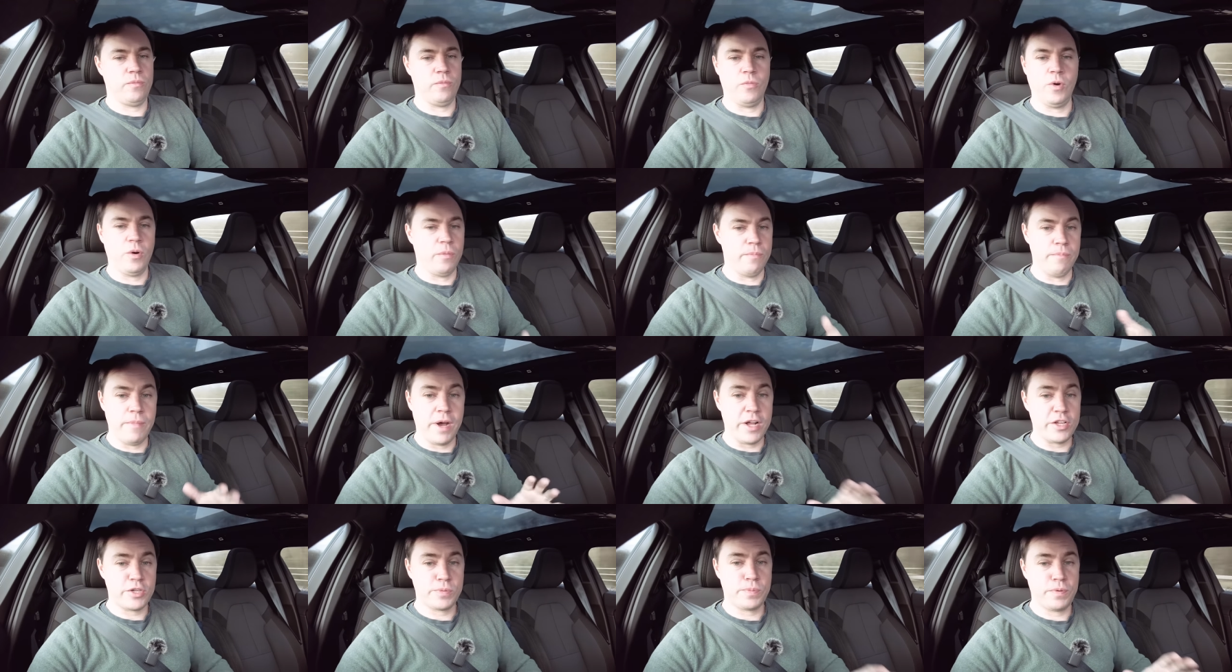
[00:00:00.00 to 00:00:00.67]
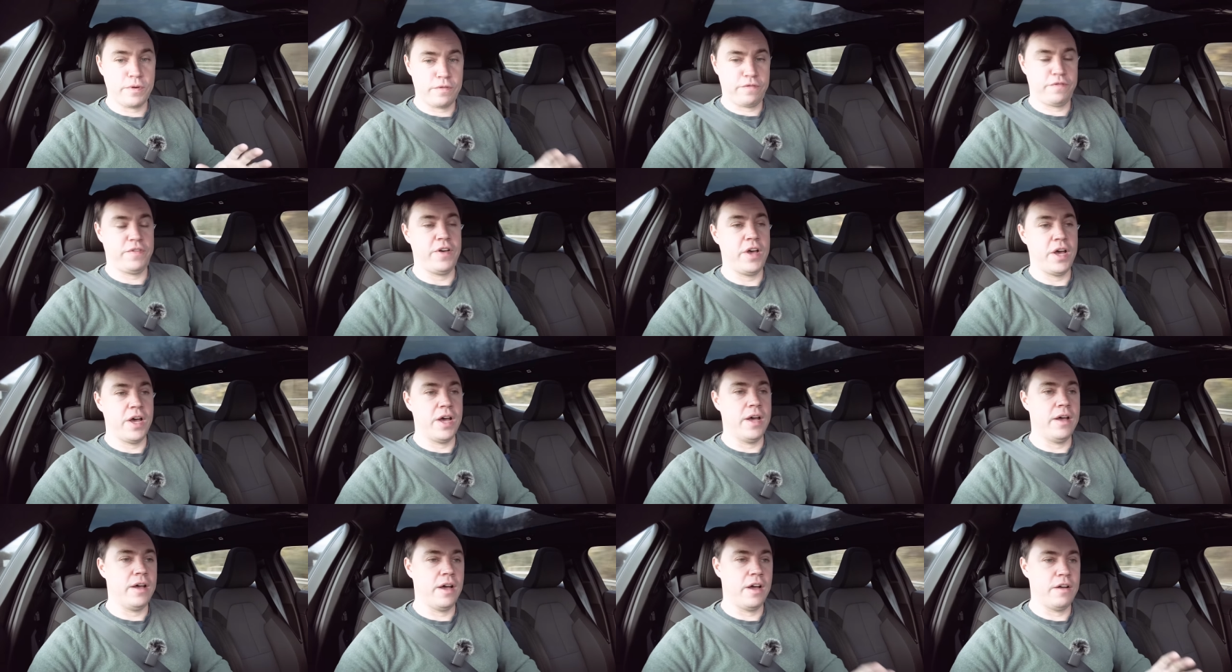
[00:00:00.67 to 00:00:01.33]
will much
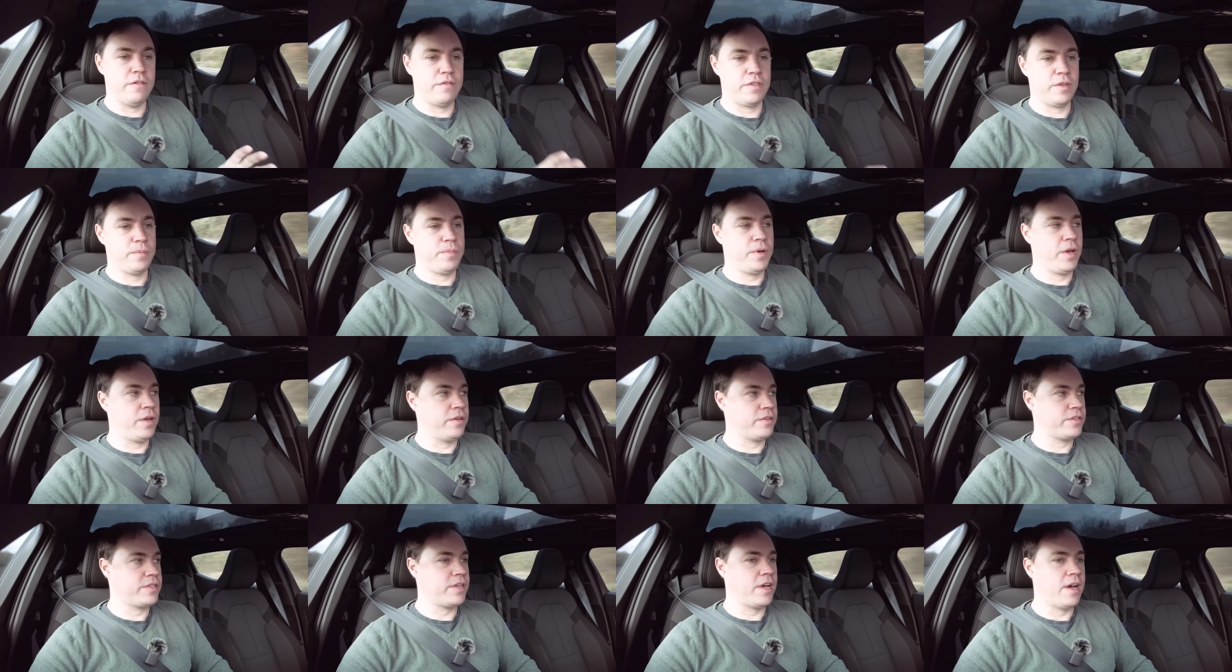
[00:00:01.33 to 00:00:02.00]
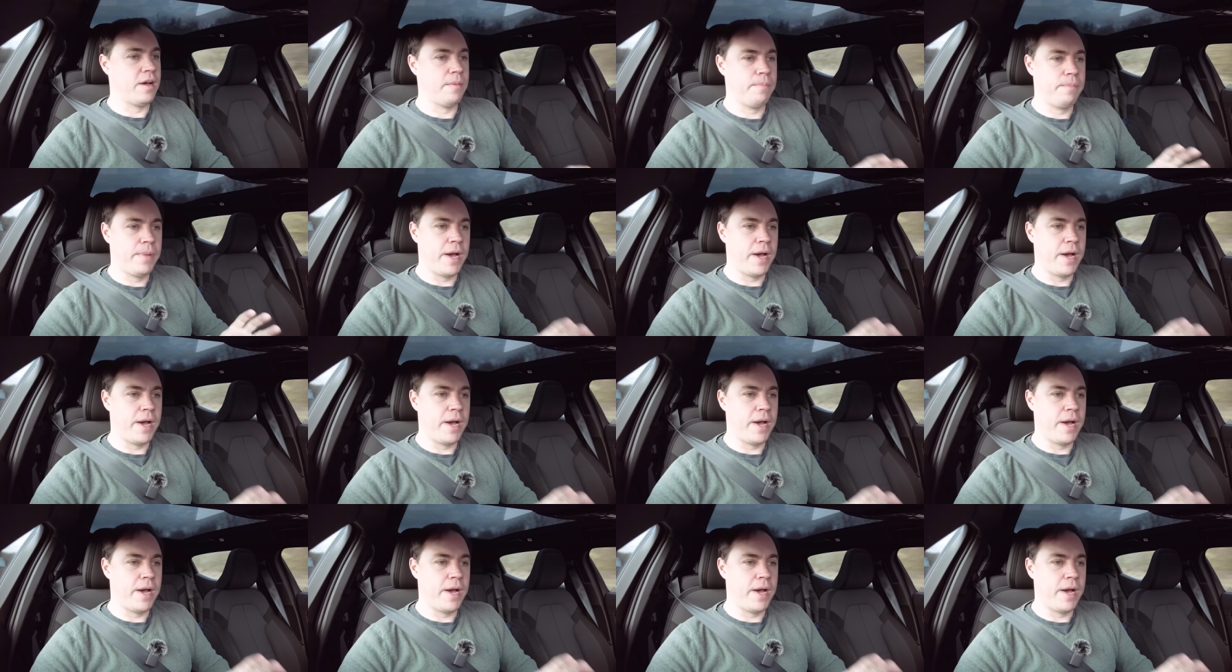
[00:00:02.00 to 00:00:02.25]
prefer over the Polestar.